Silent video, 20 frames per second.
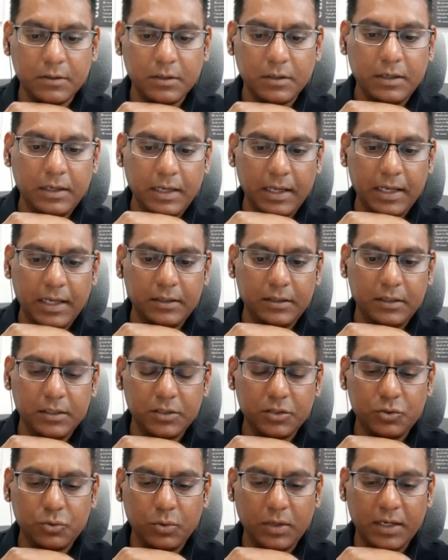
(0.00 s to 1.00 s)
and
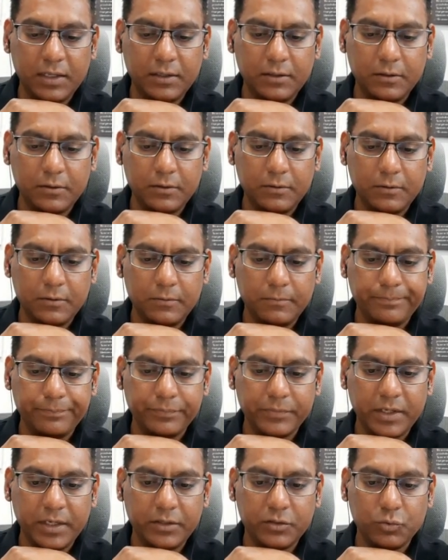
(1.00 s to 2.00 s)
this together.
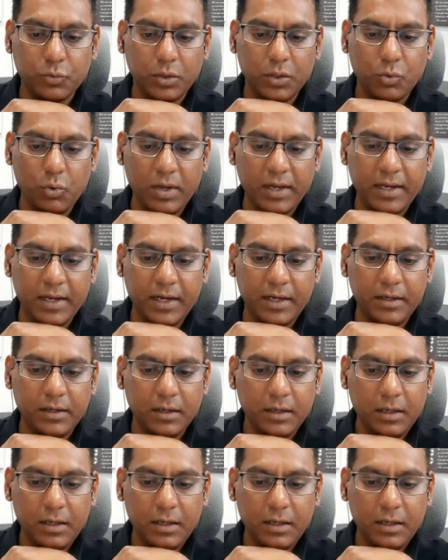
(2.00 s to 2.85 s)
Right, so what do I get?